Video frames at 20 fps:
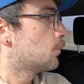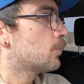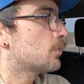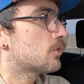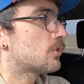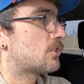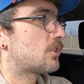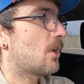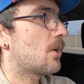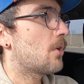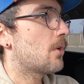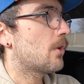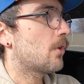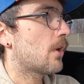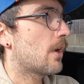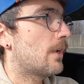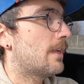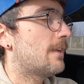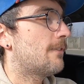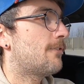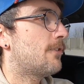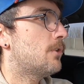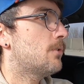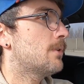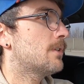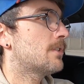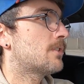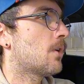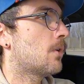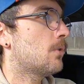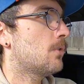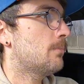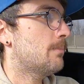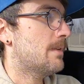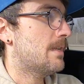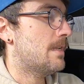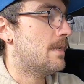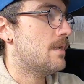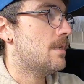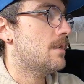It was so incredible. If you had told
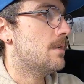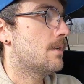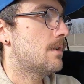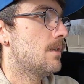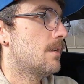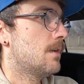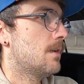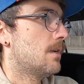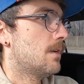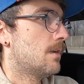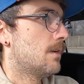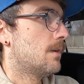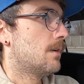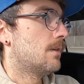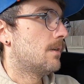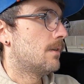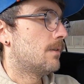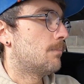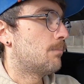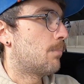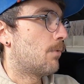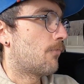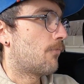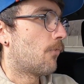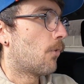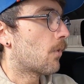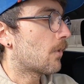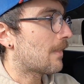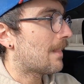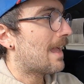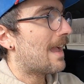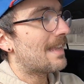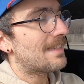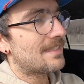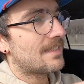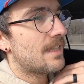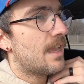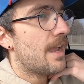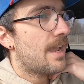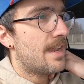me before
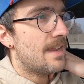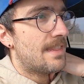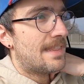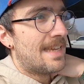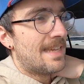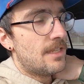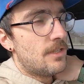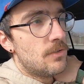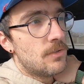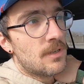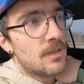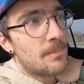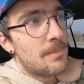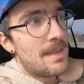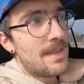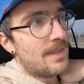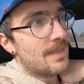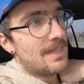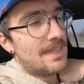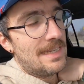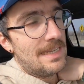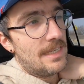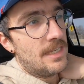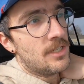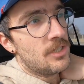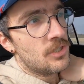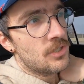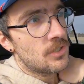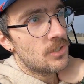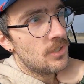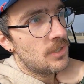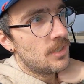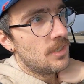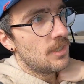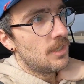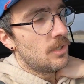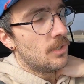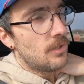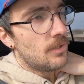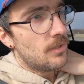last night that you could make a dish
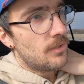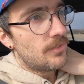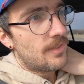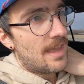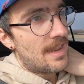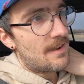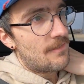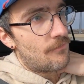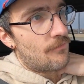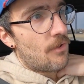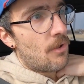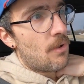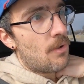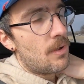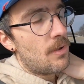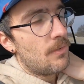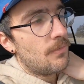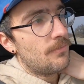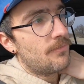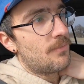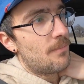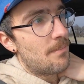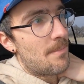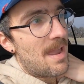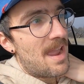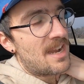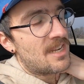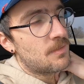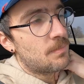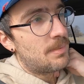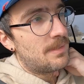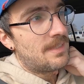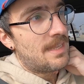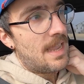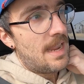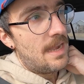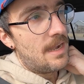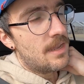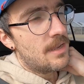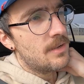that involved mashed
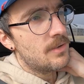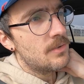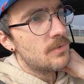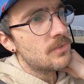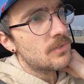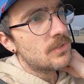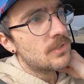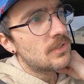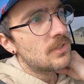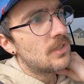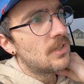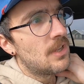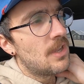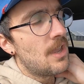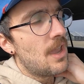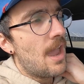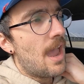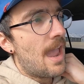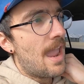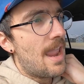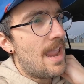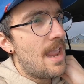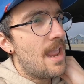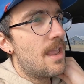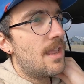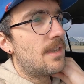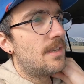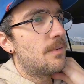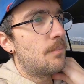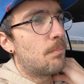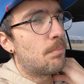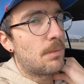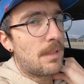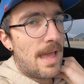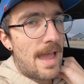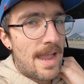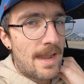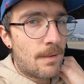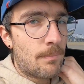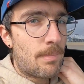potatoes and
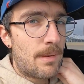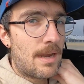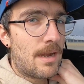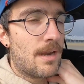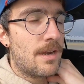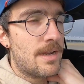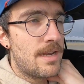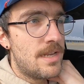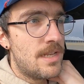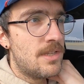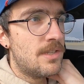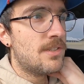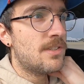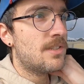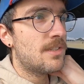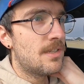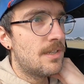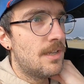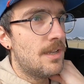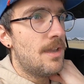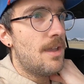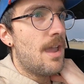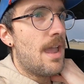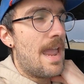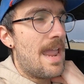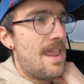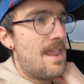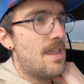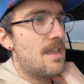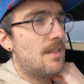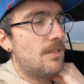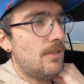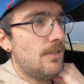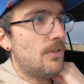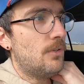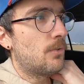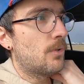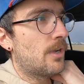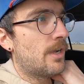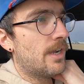blackberries and
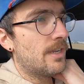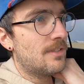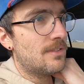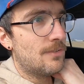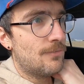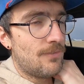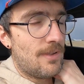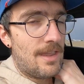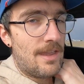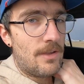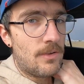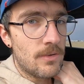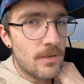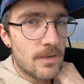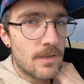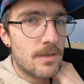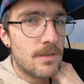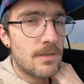little cuts of elk,